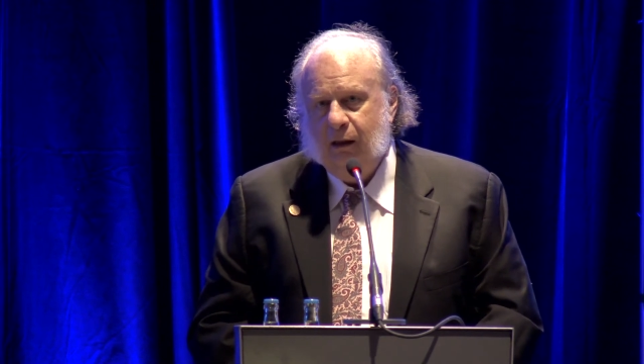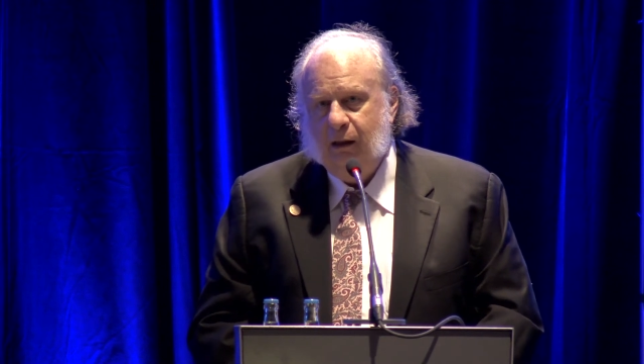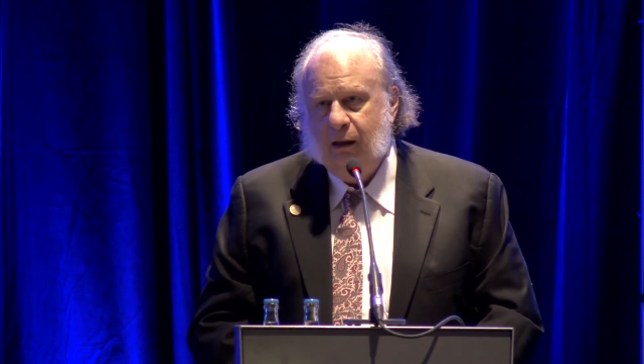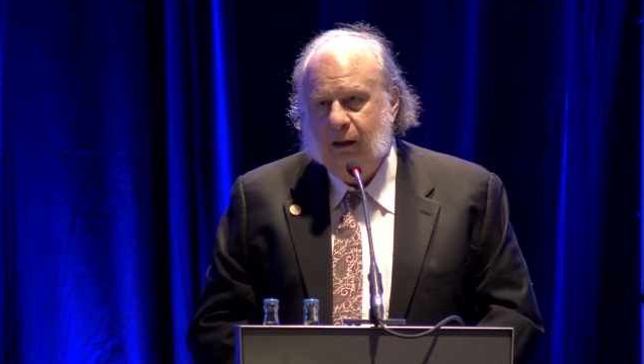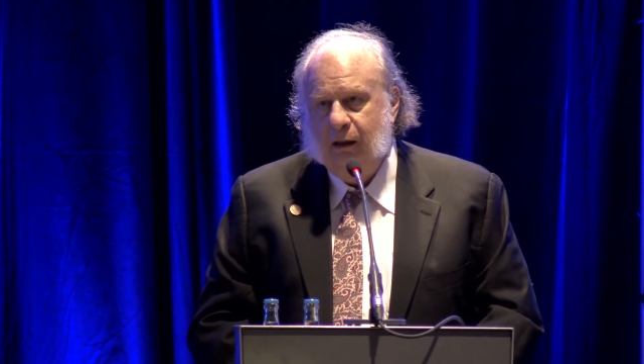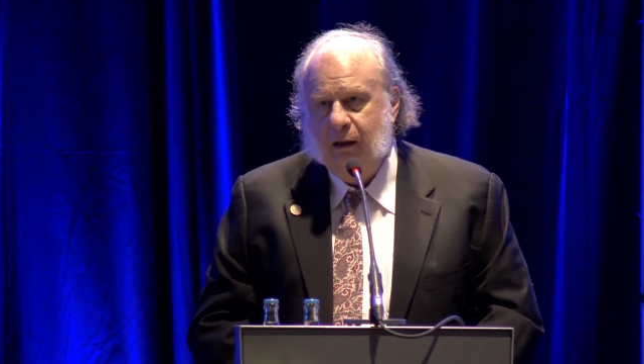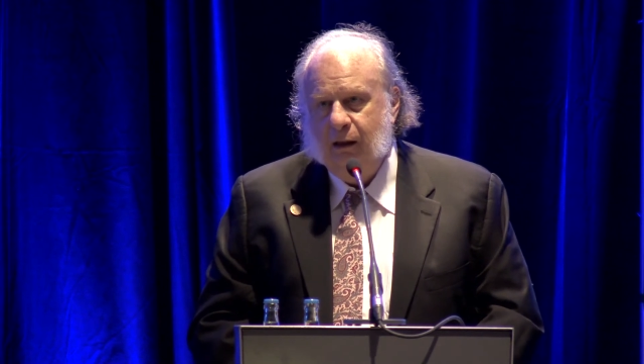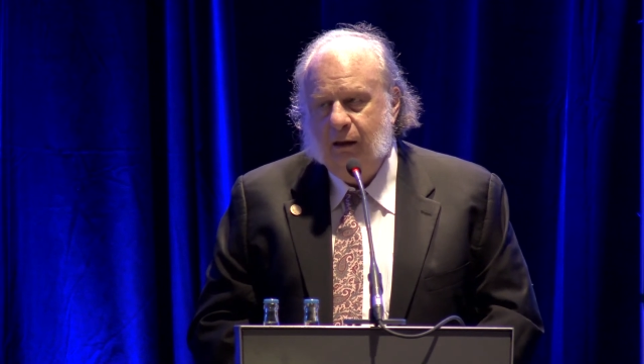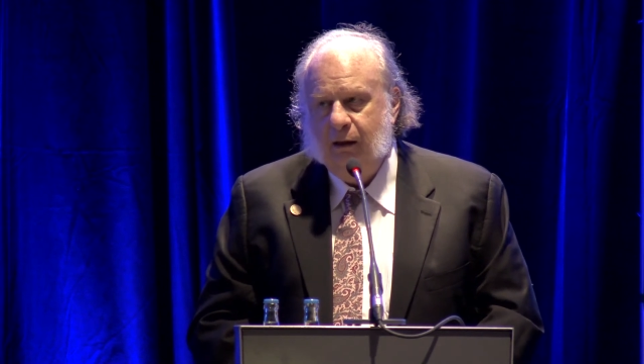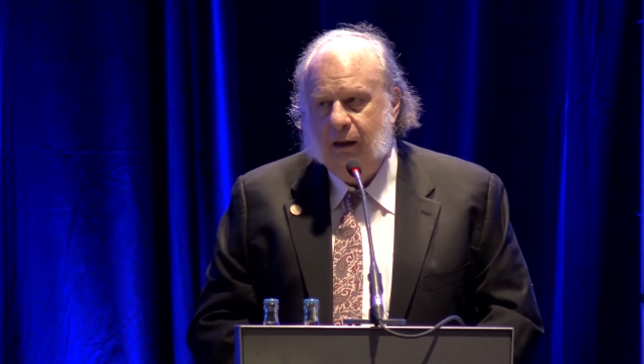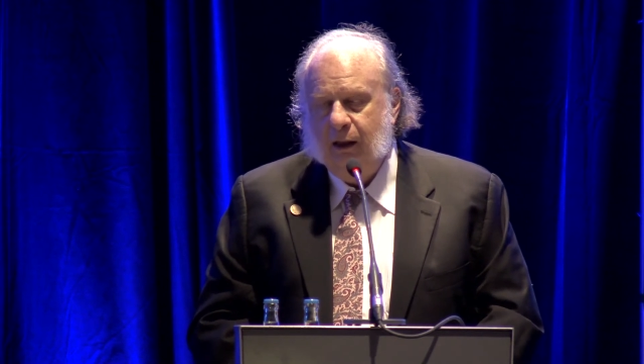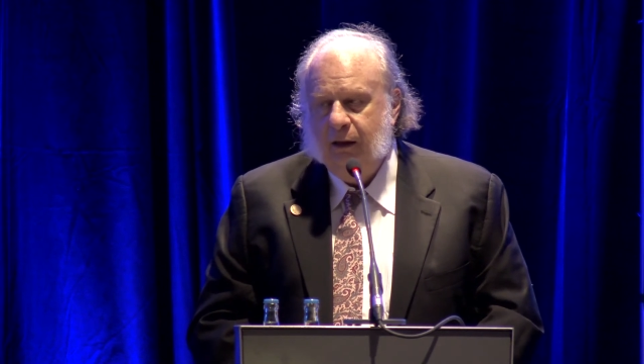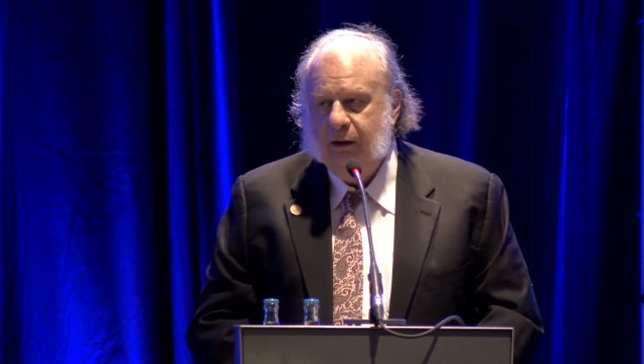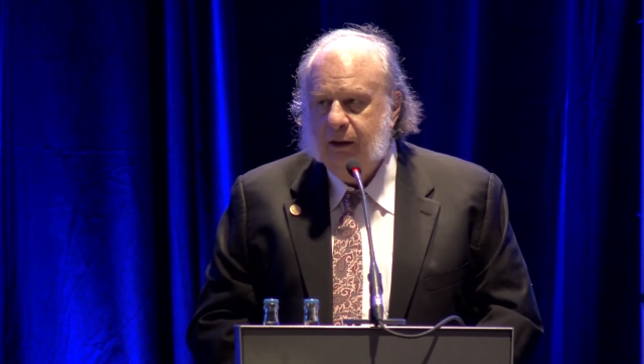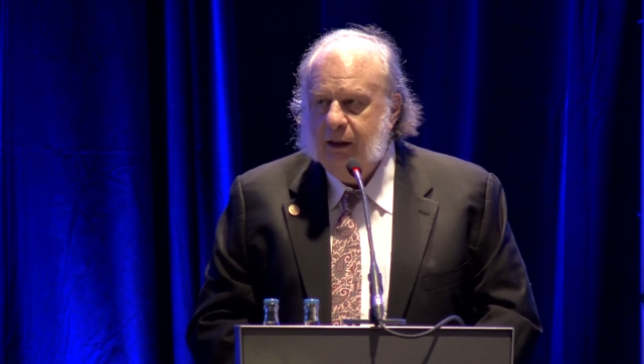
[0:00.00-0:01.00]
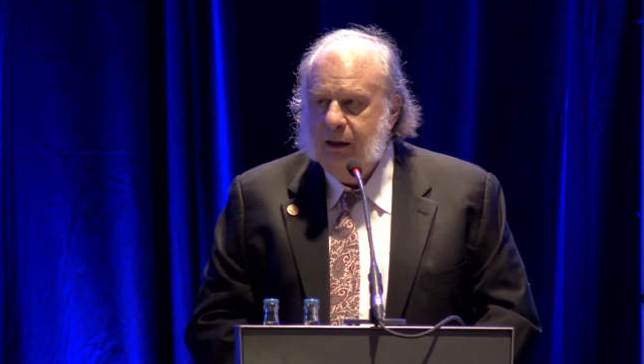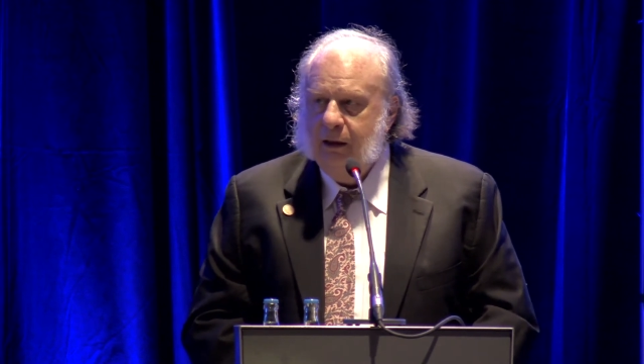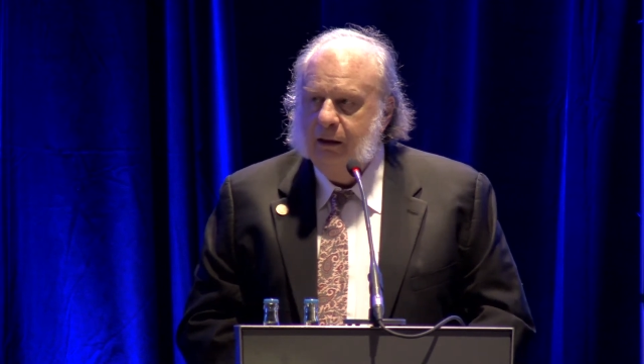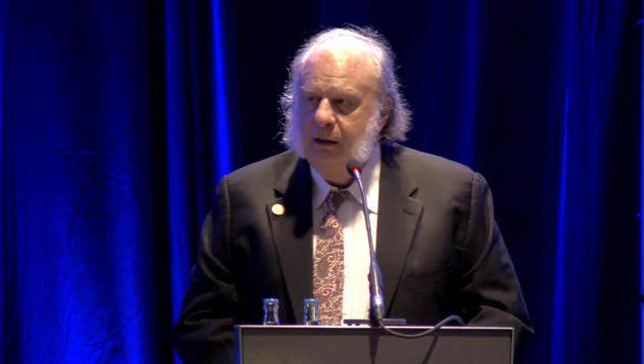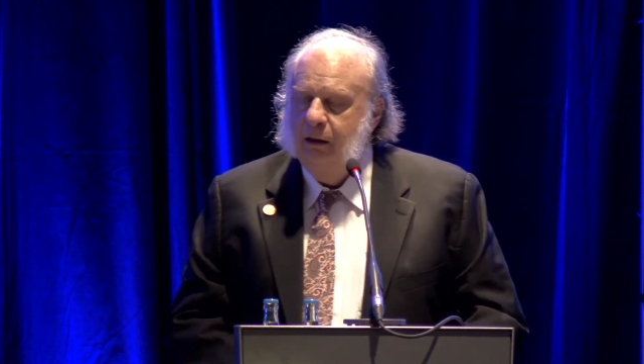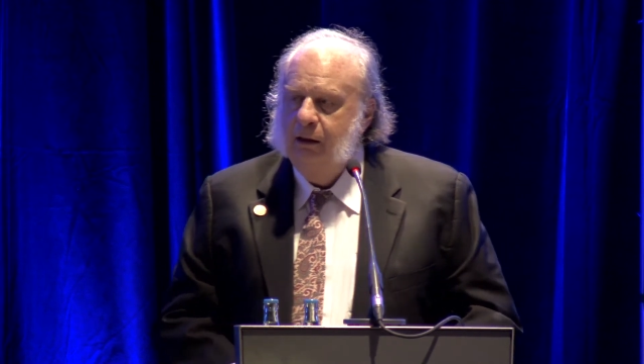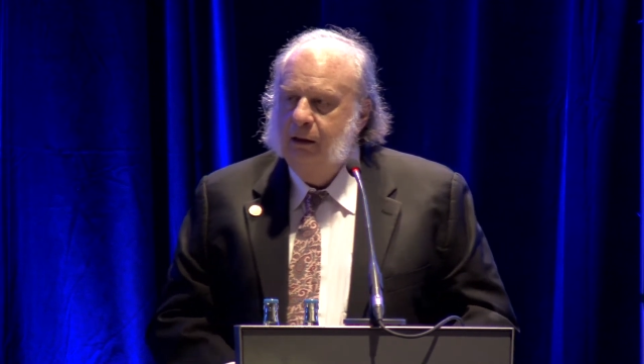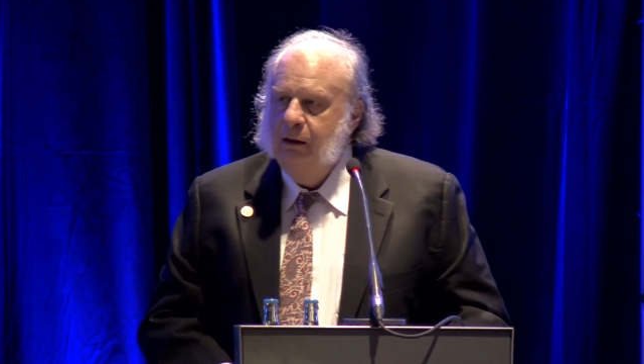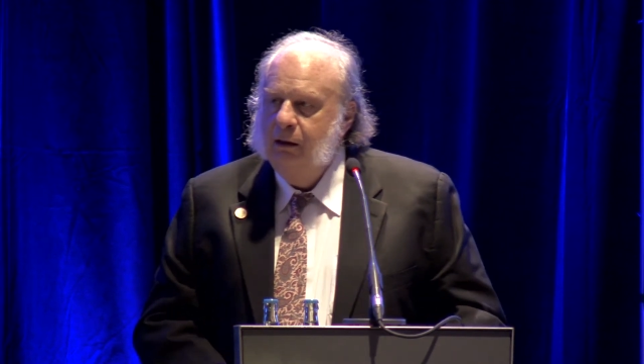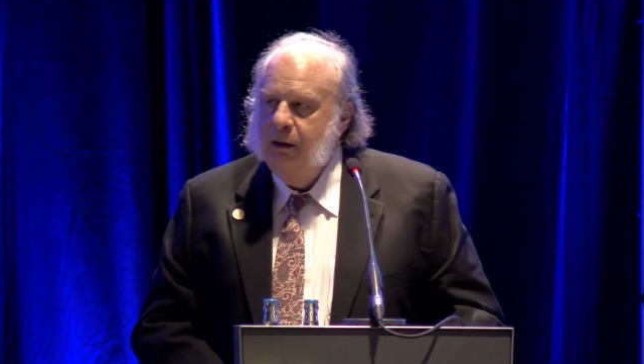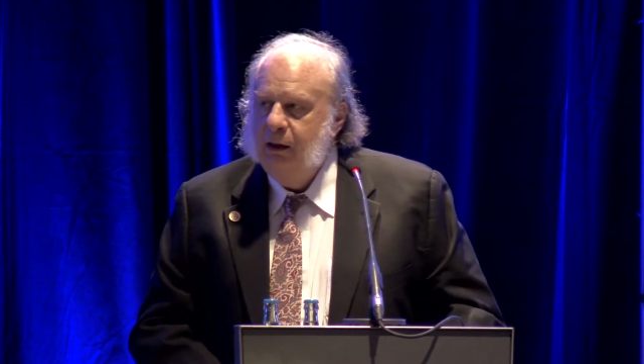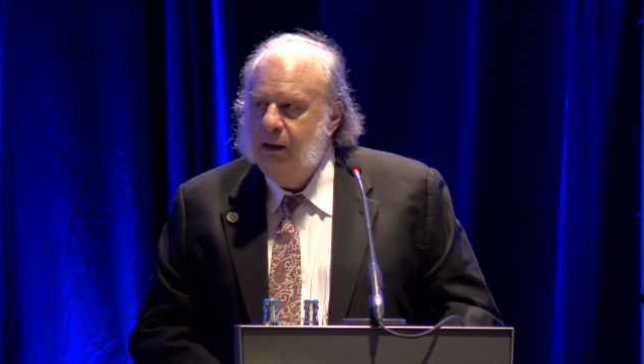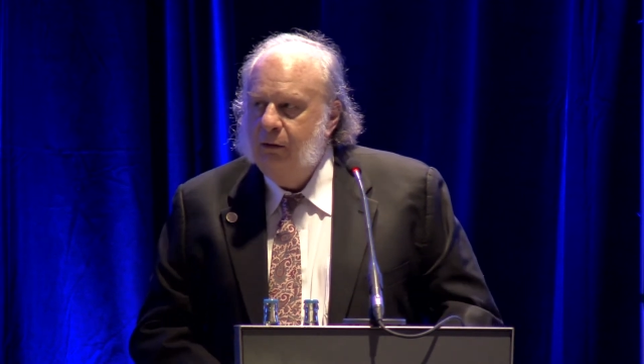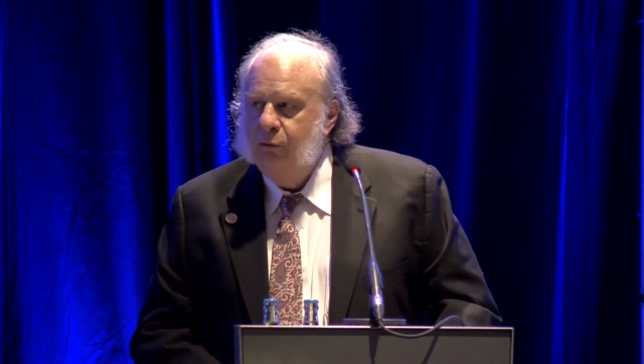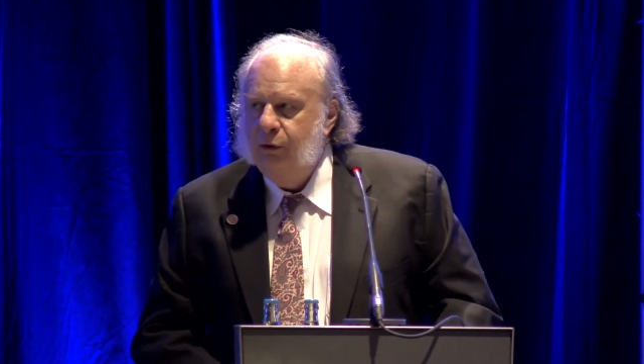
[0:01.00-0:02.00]
And I think
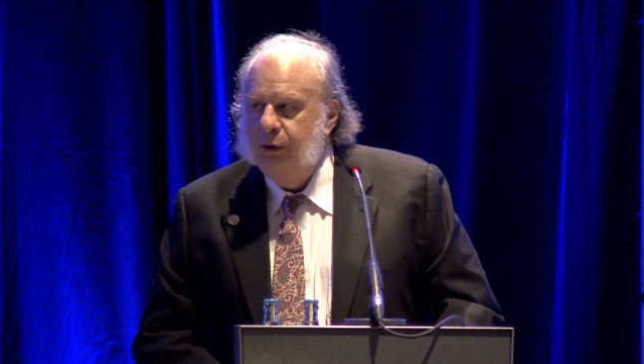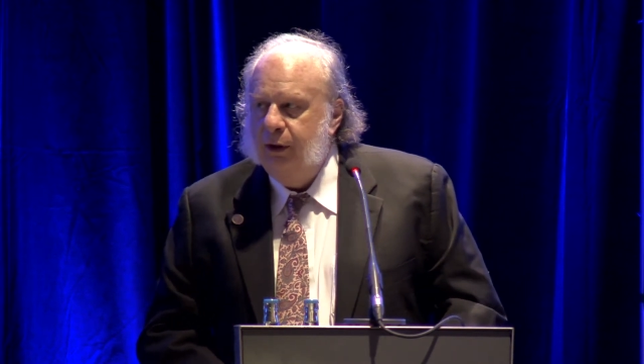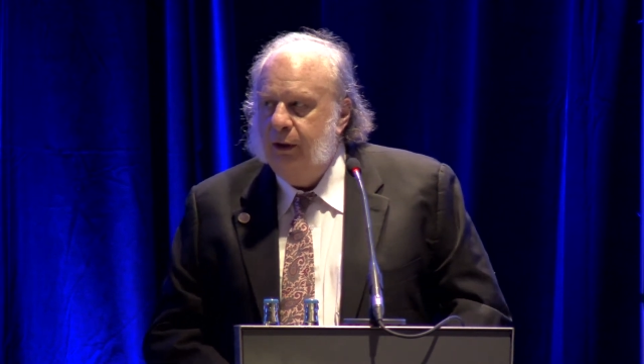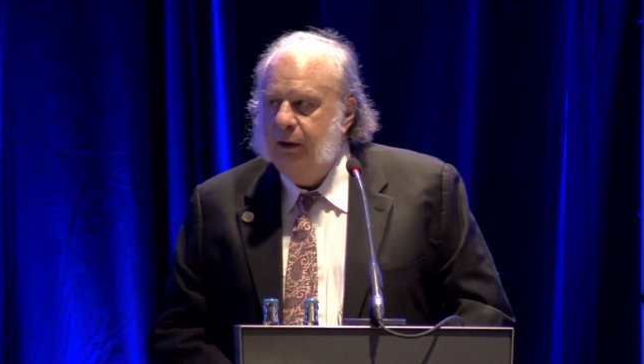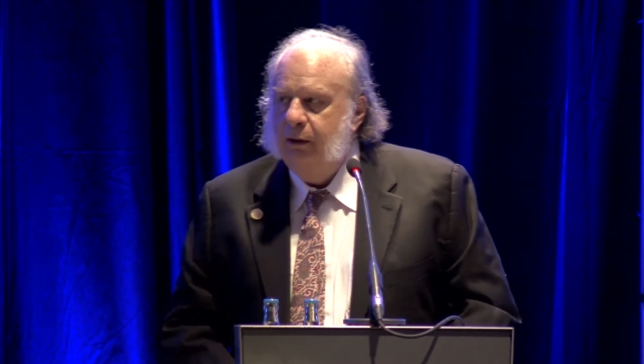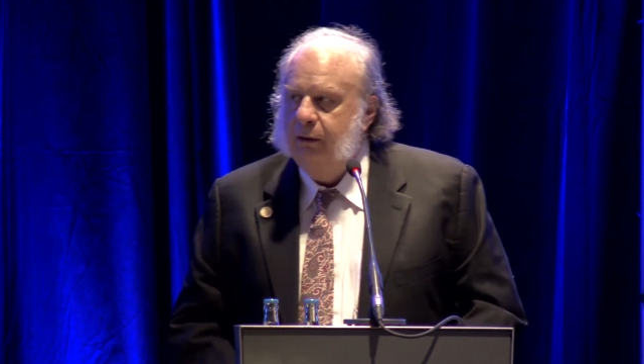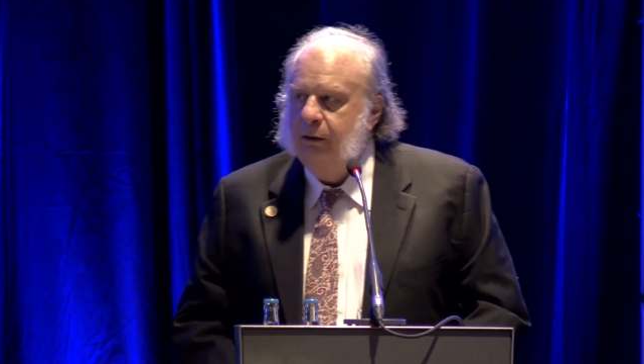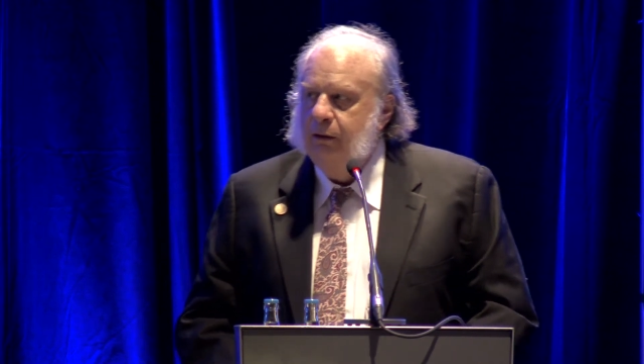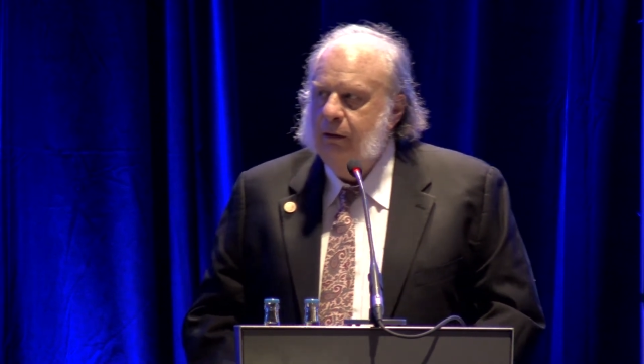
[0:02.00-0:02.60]
he would